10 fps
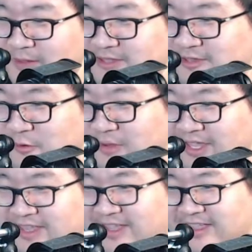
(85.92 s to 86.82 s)
about
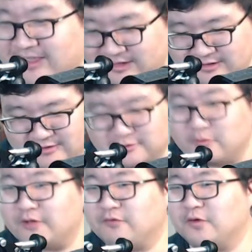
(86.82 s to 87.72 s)
squid?
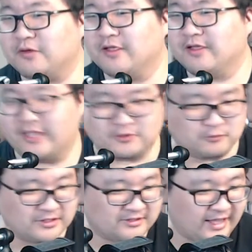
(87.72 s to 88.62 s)
Squid food? Like
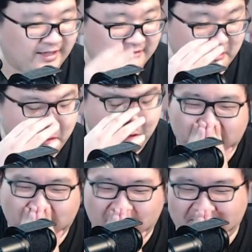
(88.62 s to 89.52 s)
squid snack?
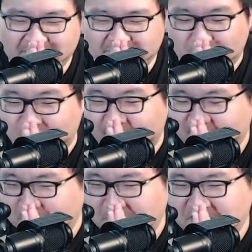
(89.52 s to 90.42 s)
Alright, so
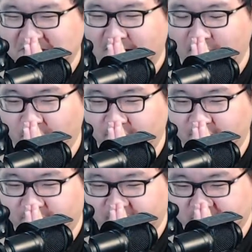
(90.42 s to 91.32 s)
what do we start with
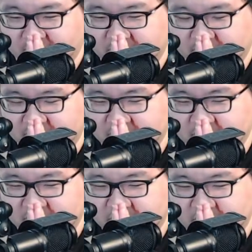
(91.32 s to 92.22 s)
first?
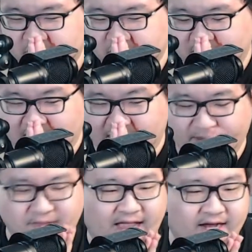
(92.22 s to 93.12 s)

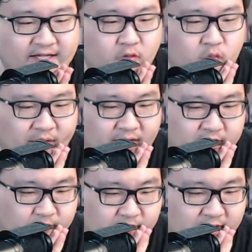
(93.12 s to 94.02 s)
I'm not gonna rank
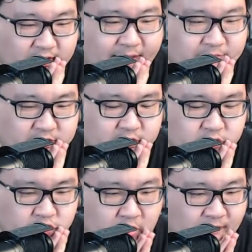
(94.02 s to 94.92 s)
them yet. I'm just gonna
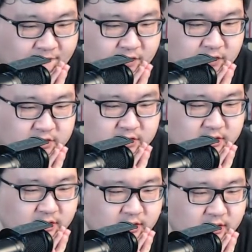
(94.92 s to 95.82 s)
show them first.